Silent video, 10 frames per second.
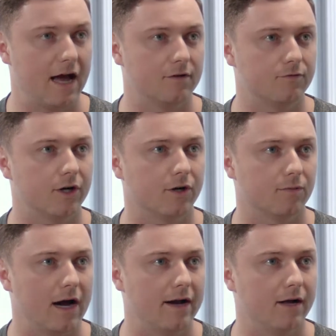out of what you're
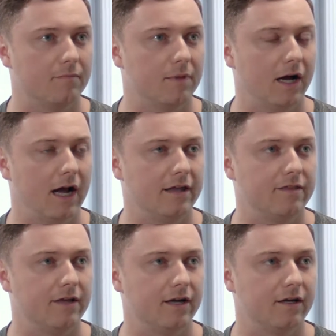writing, but I
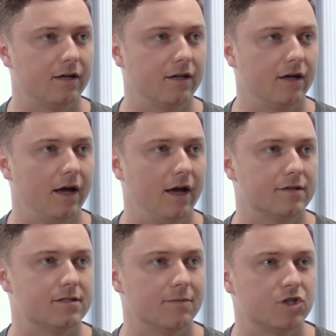think an
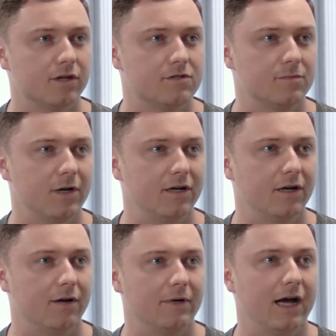assumption of
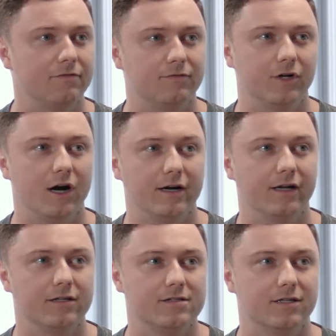stupidity on behalf of your
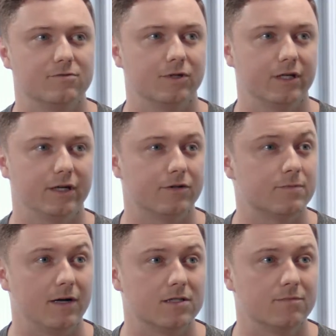audience is really
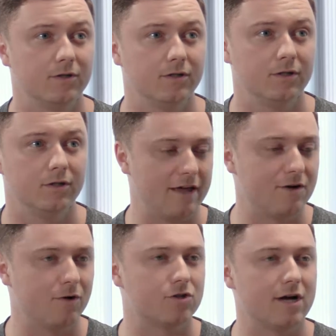irresponsible. I
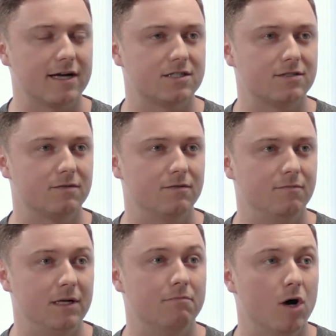think what attracts
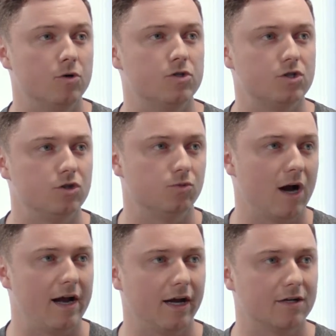me most to
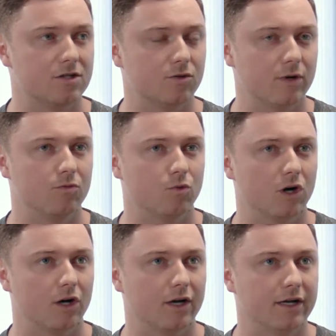writing and to the written
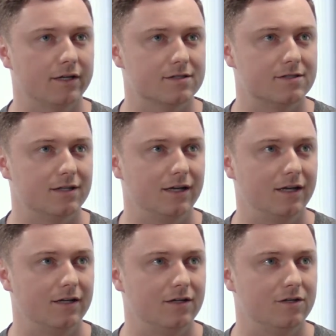word is
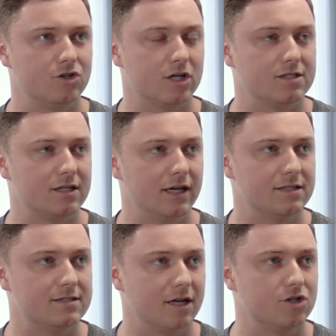just,
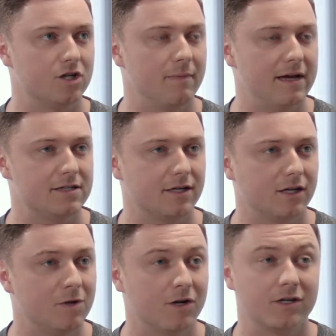it's such an amazing
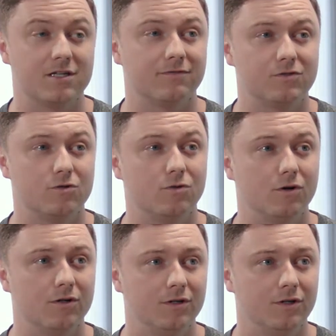communicative
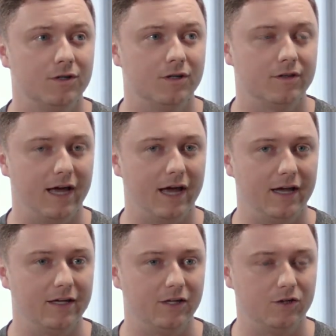tool
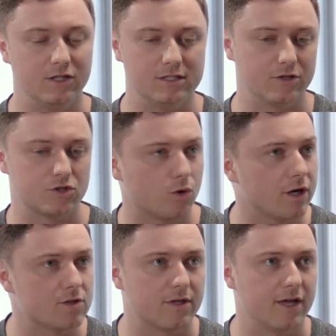that you can tell
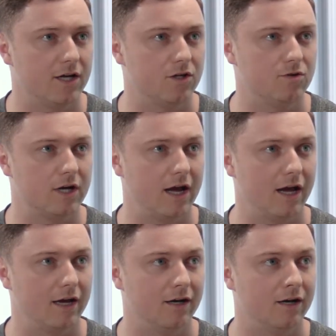stories with it, you
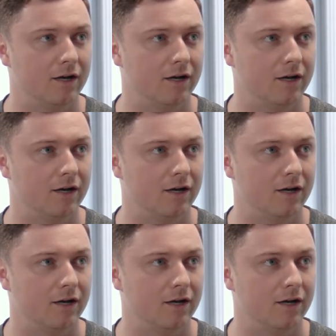can